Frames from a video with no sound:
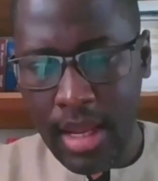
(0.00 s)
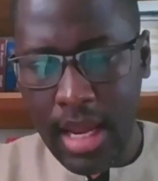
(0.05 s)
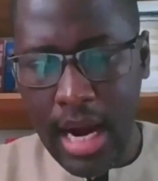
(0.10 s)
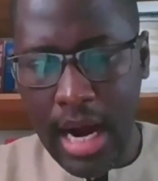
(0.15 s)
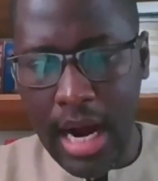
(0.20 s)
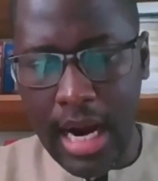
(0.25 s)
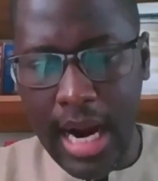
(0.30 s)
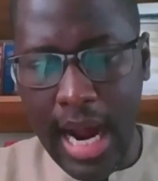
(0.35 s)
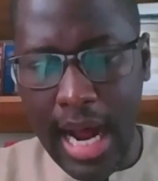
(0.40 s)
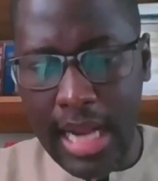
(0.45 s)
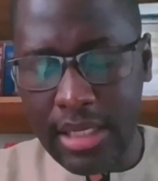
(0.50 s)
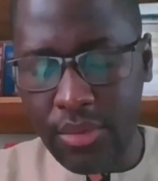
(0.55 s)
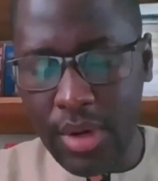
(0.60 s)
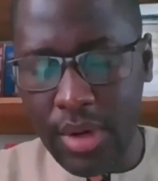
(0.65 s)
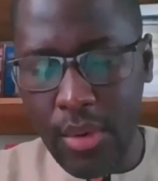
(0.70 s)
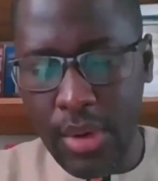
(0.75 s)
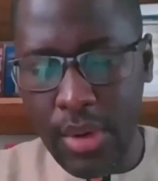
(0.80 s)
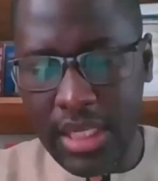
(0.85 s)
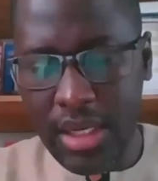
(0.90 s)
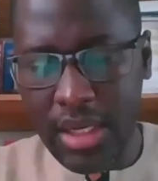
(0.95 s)
a
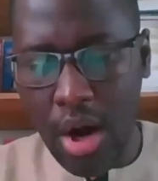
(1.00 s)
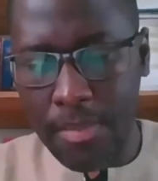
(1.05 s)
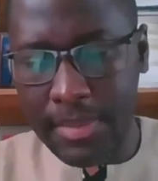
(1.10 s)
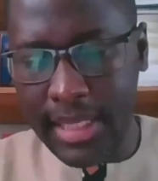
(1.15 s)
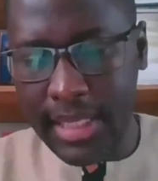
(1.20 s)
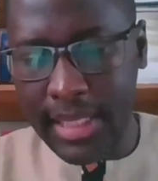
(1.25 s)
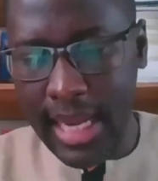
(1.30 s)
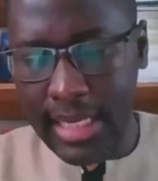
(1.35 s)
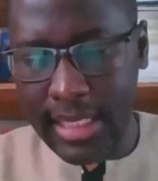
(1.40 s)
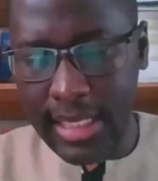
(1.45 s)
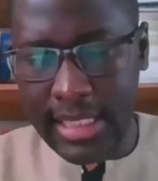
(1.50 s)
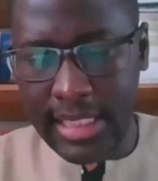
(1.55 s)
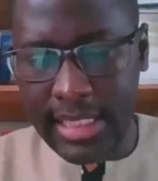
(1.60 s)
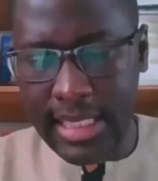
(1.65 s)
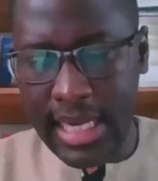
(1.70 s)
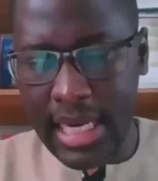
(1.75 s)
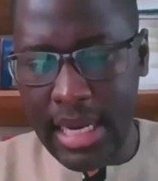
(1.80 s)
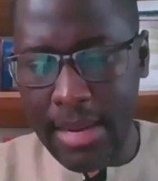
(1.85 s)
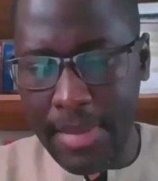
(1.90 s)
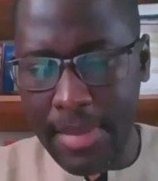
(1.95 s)
country which obtained its
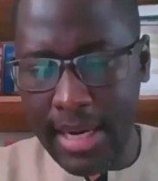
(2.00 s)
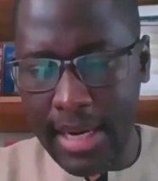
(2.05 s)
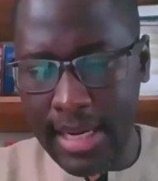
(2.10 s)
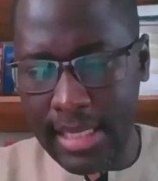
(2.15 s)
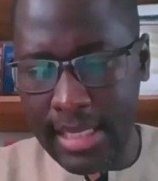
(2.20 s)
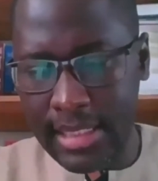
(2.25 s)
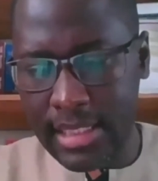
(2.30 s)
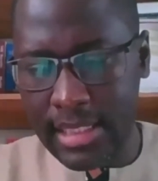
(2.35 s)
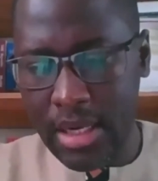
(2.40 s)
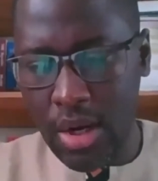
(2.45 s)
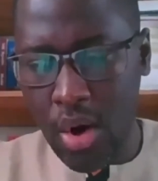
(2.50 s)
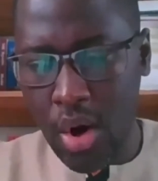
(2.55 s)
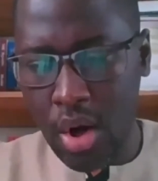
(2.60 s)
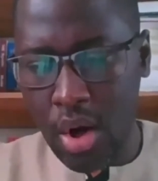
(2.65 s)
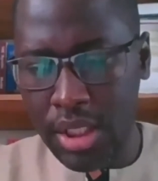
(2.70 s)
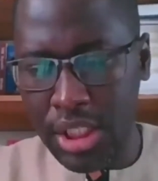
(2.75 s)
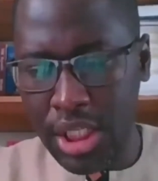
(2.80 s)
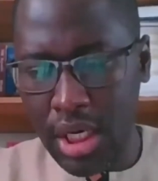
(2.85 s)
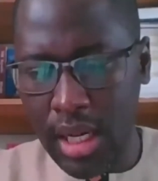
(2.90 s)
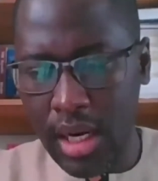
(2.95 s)
independence
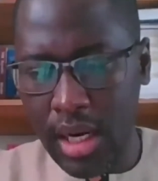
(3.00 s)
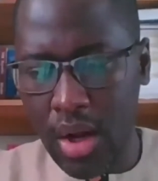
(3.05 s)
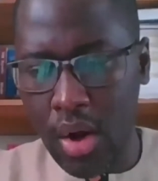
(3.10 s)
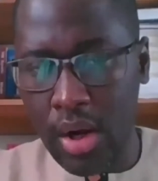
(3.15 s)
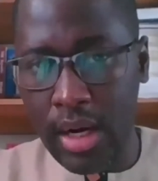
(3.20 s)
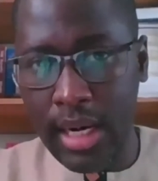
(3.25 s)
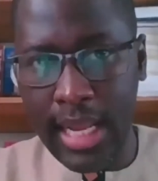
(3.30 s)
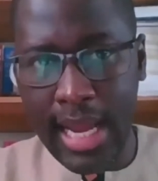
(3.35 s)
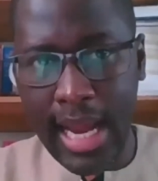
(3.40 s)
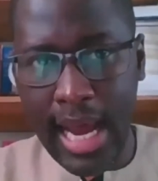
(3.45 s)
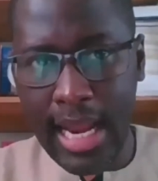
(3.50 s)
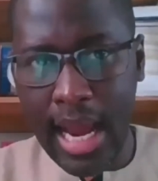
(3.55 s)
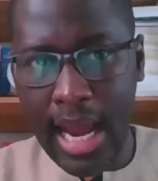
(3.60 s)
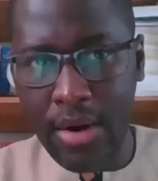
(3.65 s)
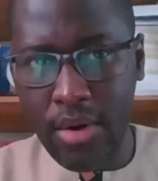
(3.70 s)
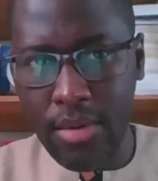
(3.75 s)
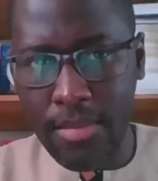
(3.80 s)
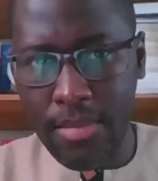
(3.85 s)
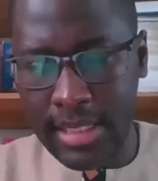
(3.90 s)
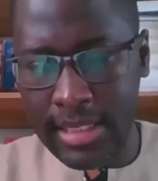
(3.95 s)
conditional on legal
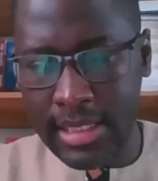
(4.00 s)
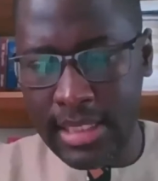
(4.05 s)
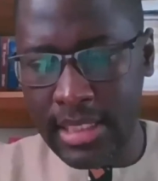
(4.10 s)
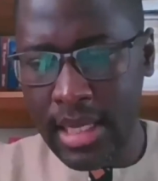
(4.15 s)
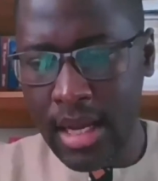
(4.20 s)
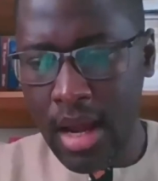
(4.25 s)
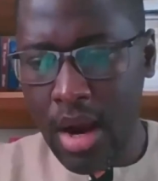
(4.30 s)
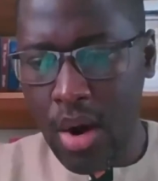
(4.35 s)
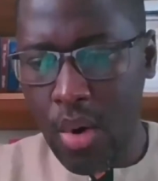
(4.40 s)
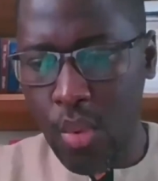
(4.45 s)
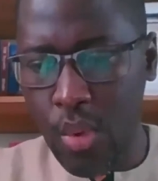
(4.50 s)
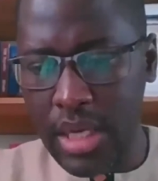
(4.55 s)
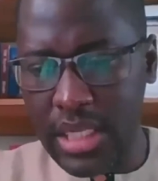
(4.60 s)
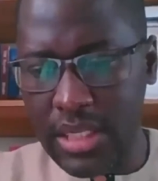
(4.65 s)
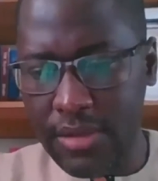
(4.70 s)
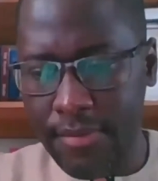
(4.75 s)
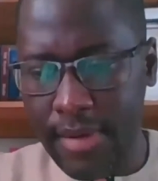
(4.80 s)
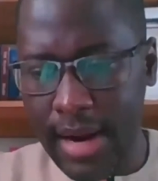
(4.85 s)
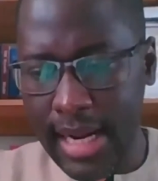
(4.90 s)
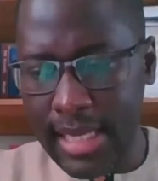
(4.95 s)
agreements with
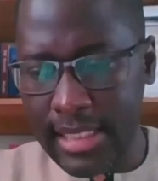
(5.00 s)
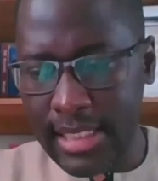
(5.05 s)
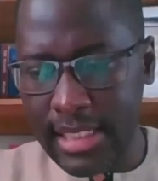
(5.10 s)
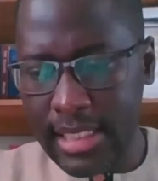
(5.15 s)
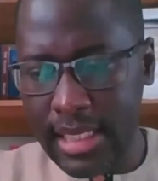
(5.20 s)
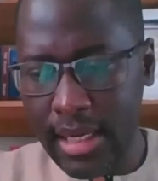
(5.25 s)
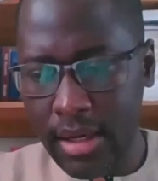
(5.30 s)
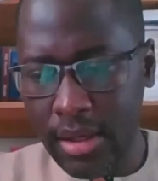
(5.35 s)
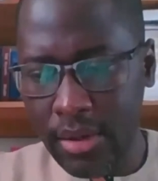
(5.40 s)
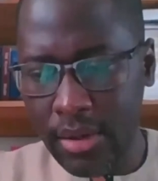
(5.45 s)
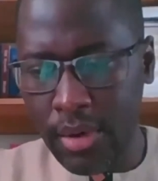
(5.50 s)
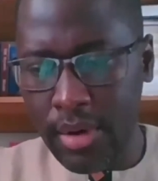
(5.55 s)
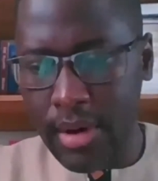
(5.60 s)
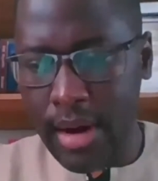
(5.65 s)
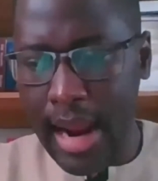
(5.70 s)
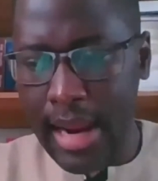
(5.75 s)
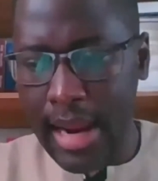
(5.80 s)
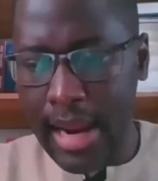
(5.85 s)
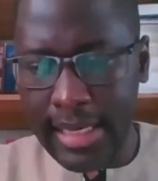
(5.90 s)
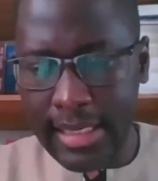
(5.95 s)
France,
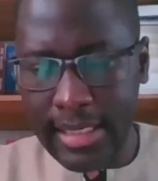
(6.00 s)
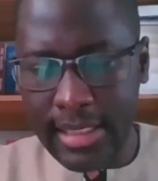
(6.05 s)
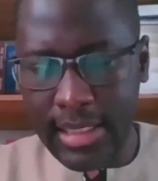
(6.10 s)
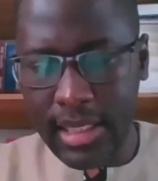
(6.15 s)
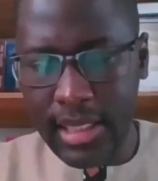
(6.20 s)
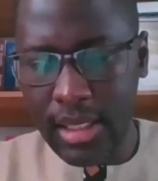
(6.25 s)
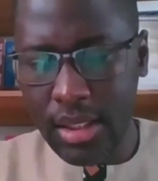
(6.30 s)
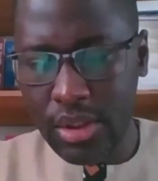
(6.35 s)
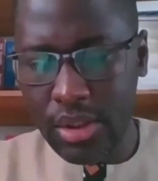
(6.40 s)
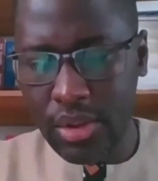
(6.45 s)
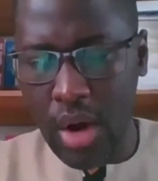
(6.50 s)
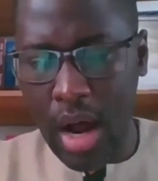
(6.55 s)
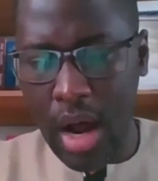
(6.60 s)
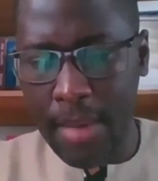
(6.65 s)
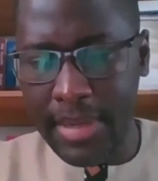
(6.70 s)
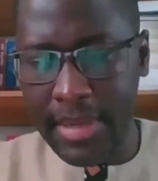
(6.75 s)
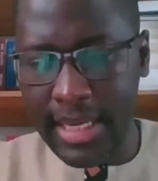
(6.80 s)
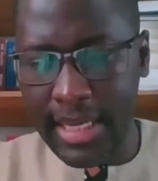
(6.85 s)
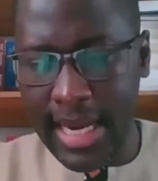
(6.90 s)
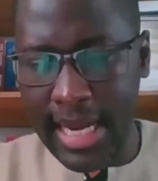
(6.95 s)
requiring it to
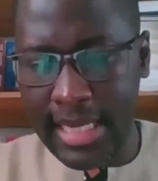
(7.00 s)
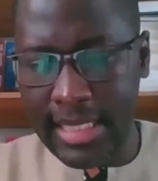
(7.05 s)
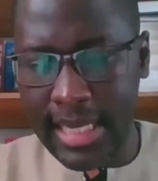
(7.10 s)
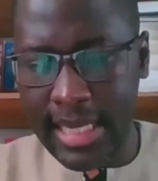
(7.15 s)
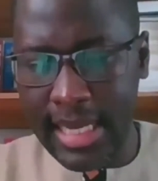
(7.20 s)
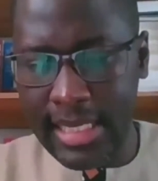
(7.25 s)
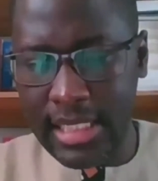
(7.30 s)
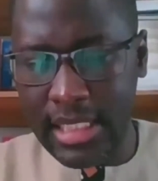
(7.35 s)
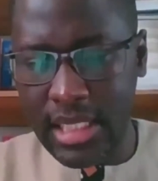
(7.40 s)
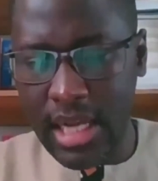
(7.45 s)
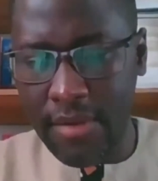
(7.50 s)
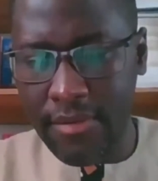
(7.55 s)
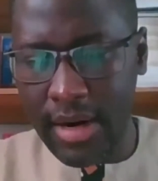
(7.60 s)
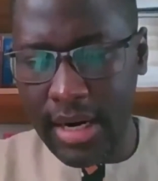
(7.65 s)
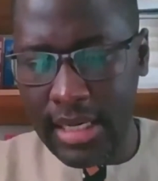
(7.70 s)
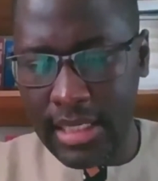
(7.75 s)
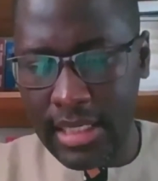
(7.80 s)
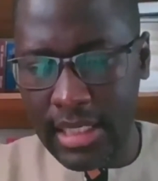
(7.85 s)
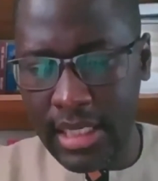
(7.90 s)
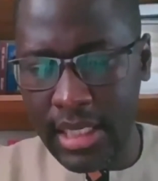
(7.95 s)
abdicate its
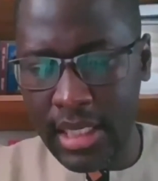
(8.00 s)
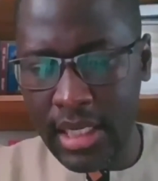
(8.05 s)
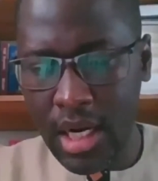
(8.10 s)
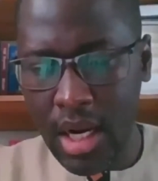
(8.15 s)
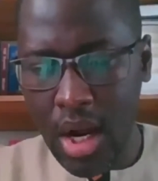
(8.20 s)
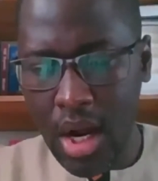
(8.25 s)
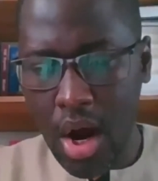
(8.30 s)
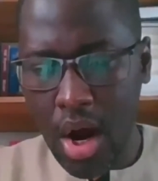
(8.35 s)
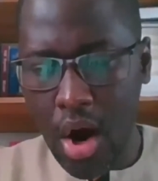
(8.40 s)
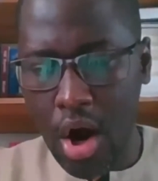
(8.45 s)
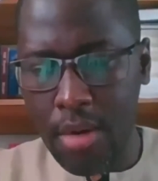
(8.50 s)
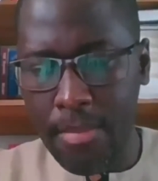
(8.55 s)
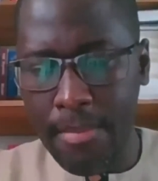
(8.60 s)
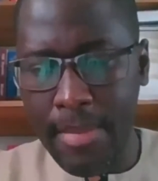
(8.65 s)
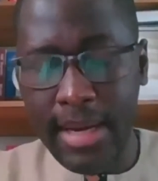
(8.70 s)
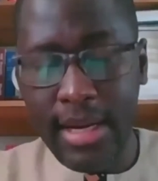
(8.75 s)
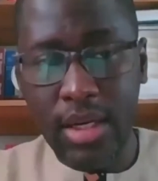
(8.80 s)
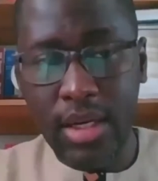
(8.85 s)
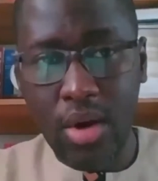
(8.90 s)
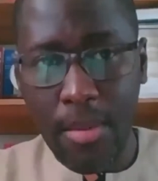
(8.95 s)
sovereignty on
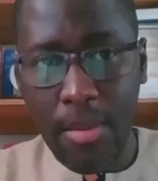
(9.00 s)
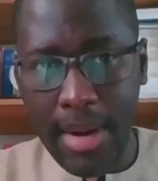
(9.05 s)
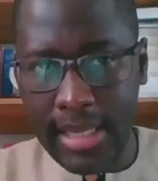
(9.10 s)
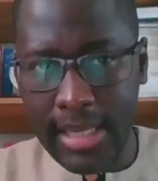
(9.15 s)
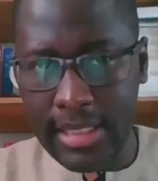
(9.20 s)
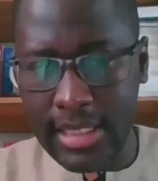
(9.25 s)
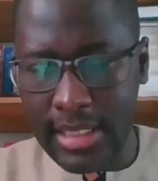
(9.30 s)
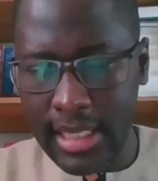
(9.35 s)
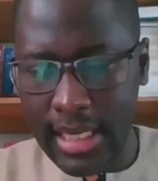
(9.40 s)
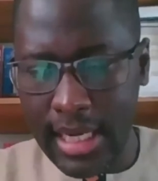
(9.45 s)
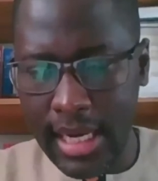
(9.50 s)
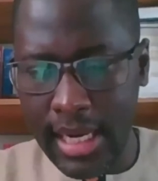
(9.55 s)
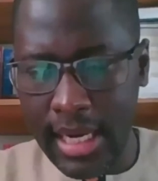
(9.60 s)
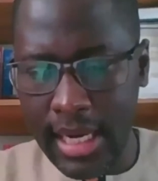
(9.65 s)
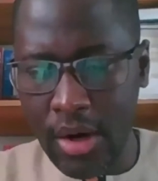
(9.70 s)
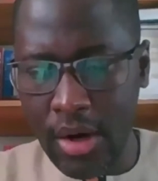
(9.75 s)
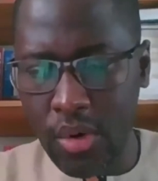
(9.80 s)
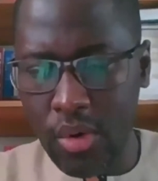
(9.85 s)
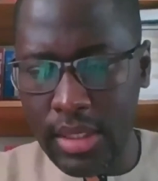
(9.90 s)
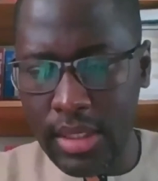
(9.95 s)
many domains,
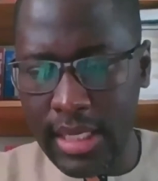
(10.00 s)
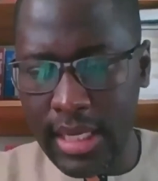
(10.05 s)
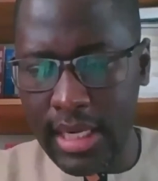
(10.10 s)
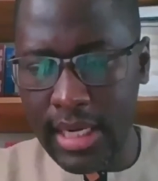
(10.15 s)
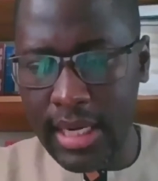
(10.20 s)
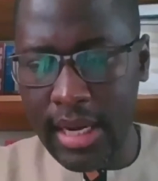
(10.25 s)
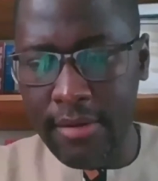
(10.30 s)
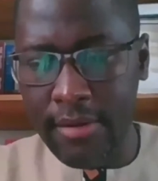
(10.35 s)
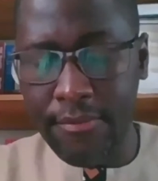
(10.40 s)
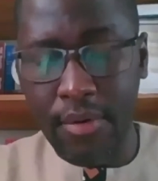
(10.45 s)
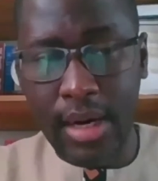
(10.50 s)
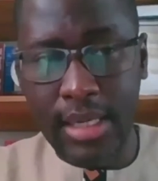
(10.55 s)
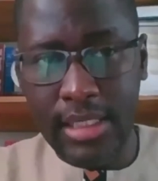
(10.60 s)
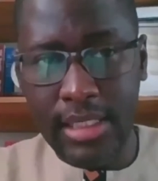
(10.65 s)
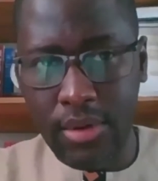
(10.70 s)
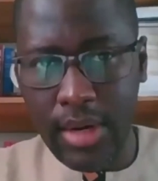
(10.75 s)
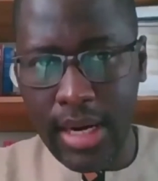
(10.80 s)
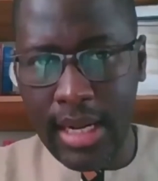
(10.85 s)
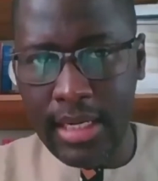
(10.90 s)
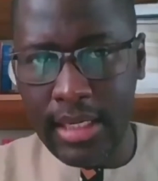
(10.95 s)
including in foreign
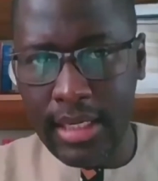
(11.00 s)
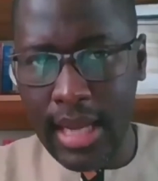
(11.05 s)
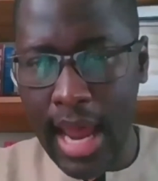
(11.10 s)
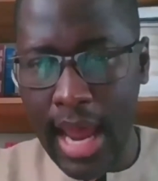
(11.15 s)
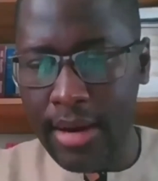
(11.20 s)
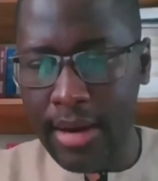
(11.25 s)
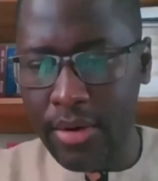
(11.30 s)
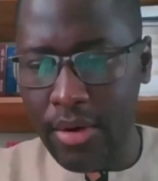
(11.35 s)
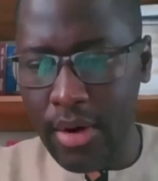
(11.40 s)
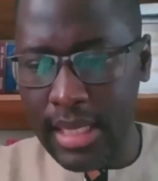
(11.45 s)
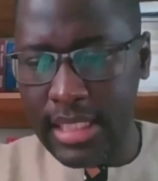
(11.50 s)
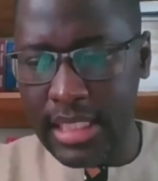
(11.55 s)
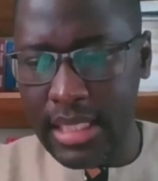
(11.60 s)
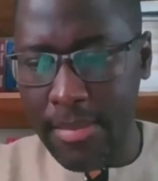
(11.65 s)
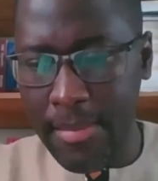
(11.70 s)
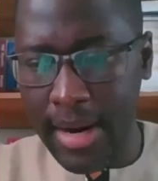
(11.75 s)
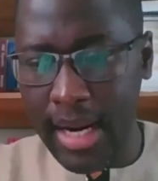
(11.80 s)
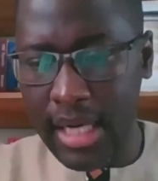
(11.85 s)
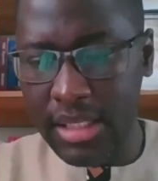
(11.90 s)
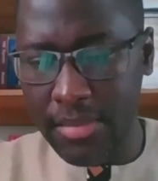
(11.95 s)
trade and currency
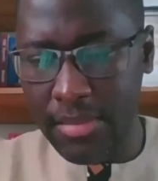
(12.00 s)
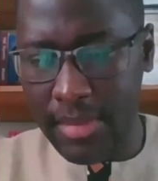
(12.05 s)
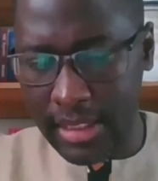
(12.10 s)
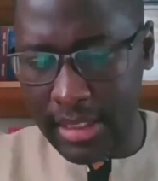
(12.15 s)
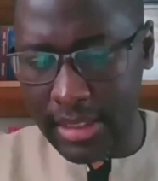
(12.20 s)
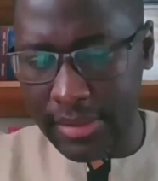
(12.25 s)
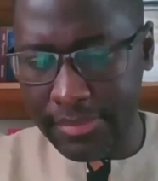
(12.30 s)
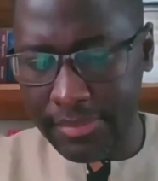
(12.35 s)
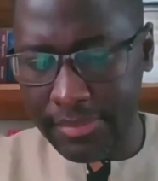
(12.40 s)
management.